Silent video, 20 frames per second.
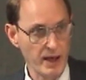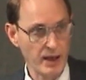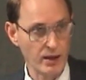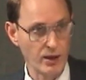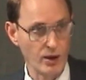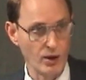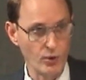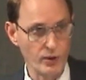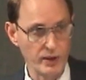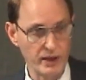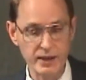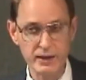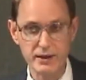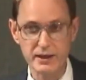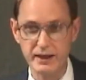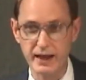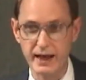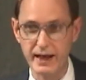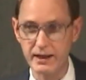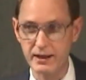mello,
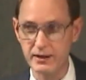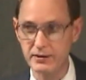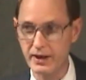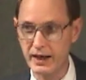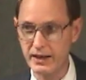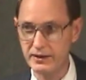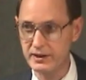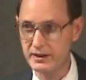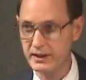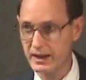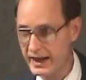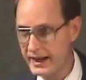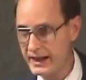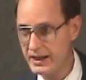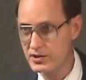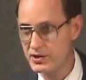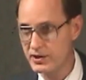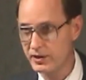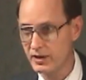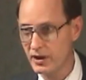indicating that the
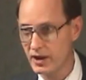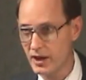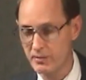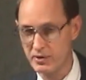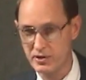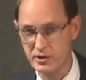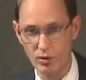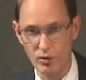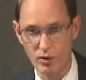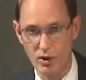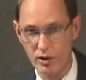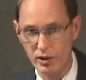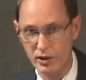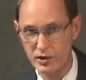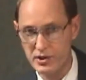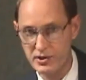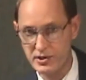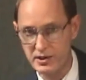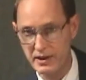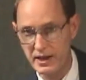age to come is no
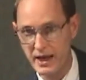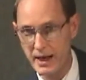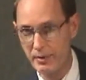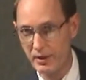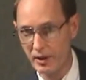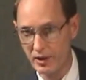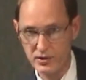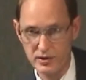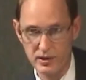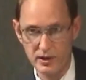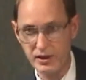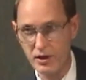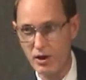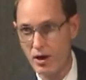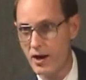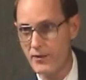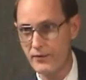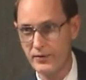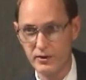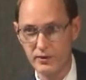longer just
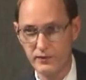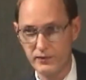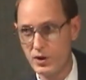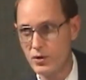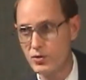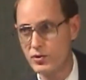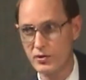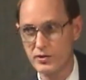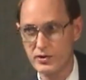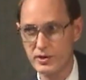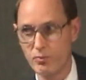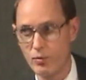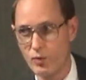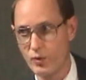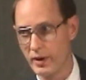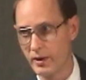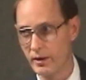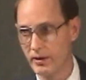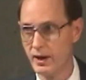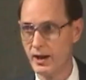nebulously off in the future
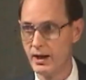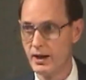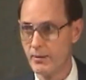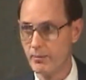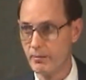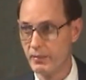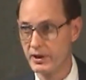somewhere,